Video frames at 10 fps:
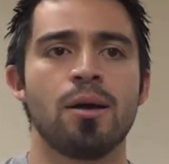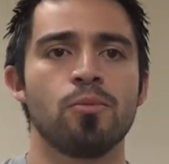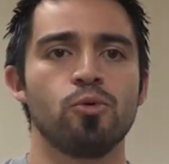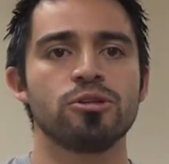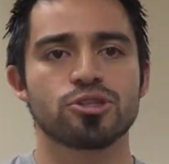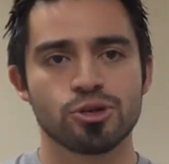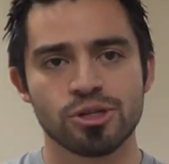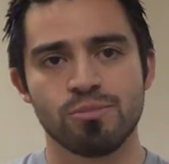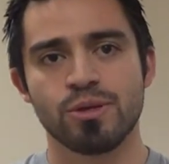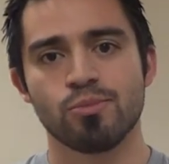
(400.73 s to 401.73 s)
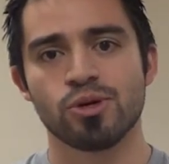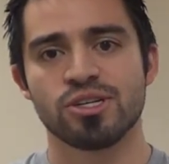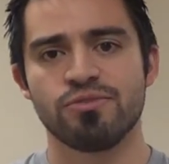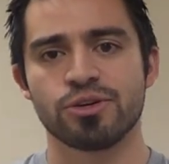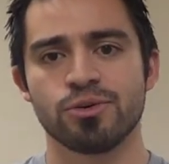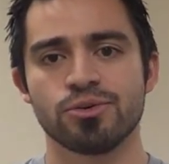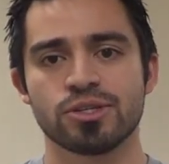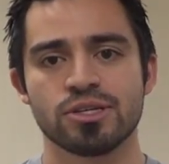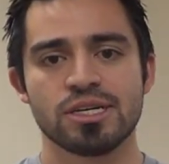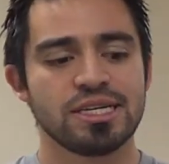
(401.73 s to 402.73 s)
would certainly be more
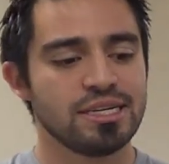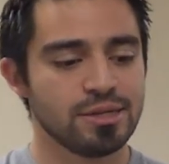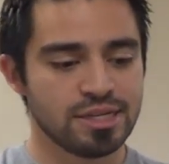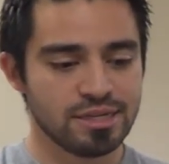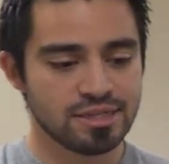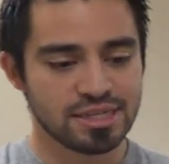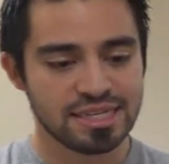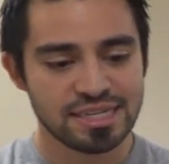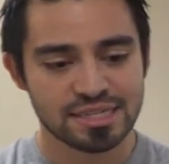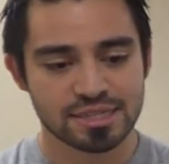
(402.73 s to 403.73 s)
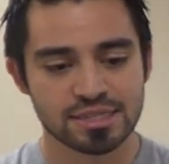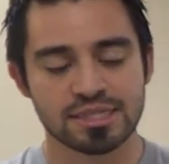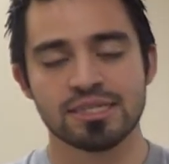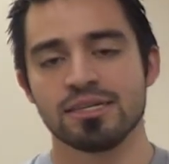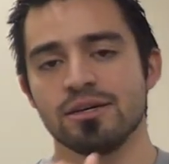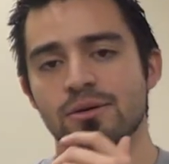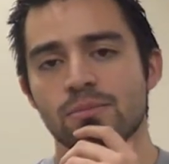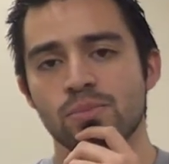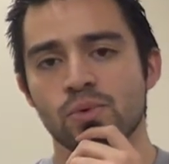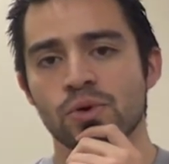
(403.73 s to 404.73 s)
difficult. He's easily
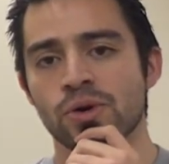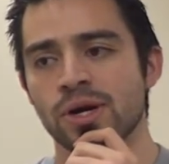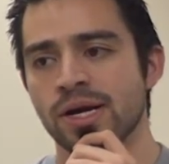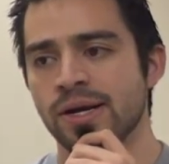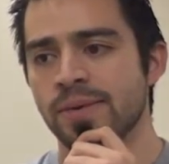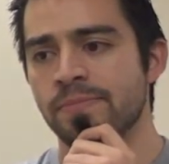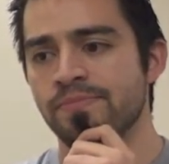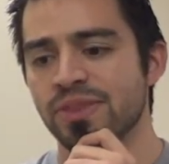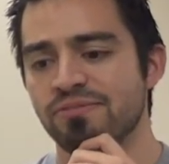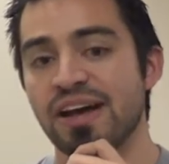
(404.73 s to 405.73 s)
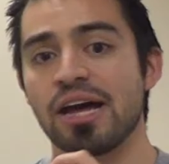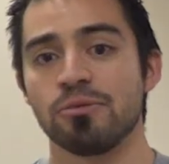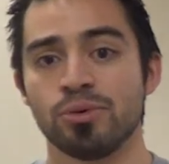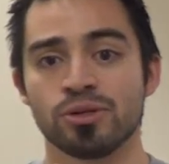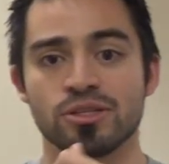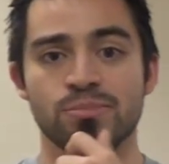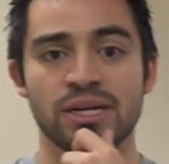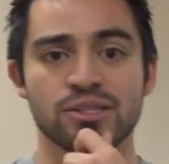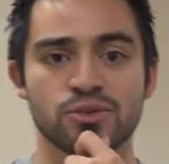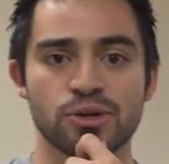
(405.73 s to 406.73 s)
more valuable to
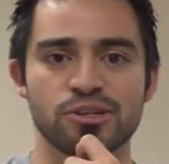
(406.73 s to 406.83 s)
Bellator.